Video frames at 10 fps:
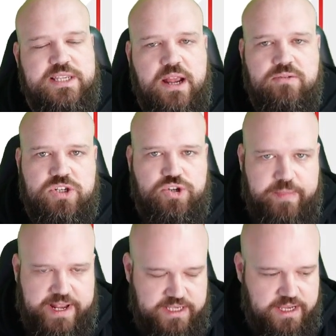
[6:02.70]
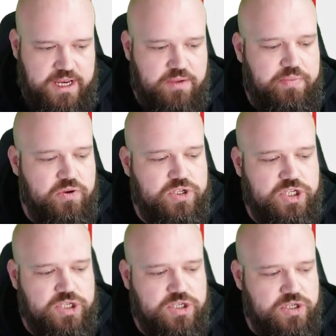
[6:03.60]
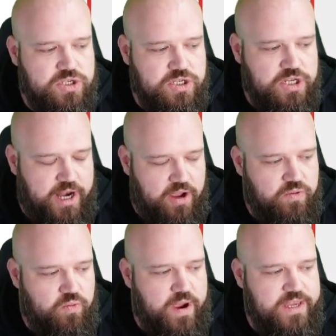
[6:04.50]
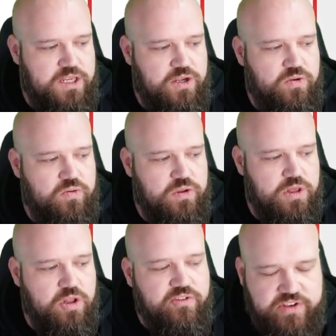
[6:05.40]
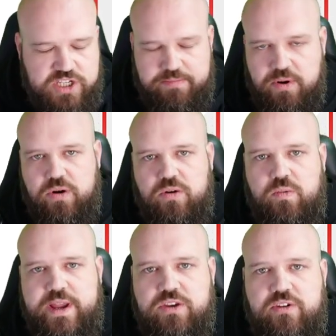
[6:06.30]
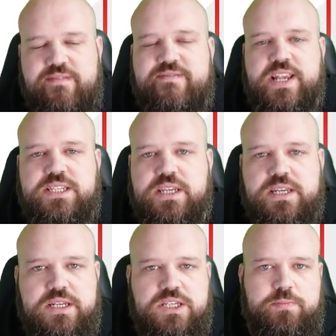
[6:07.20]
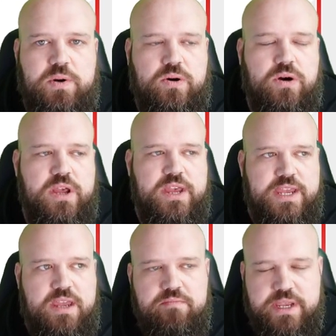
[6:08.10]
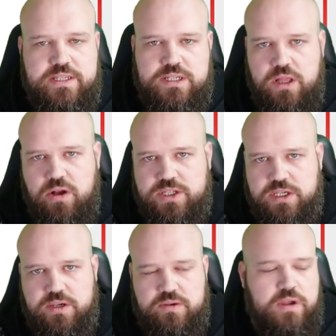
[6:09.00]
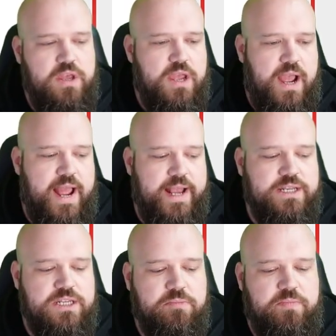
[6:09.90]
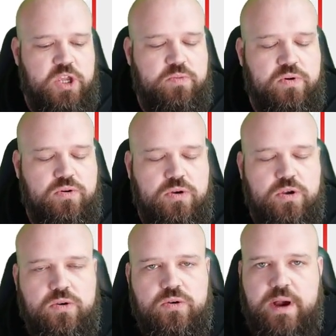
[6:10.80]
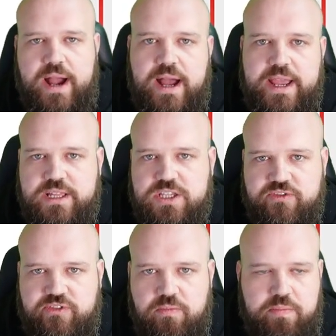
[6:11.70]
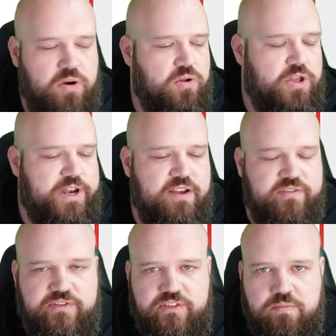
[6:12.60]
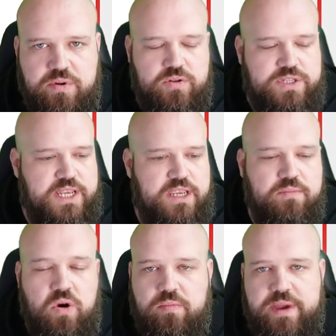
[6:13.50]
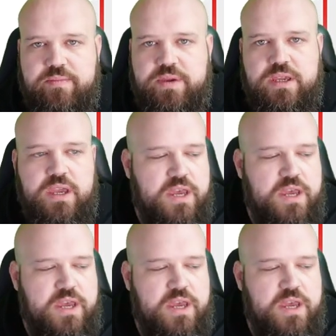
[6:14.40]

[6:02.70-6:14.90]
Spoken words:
sounds dramatic, but, you know, when you love a sport, when you're invested in a sport, it means a lot to you. And people who are into football and have a football team, or maybe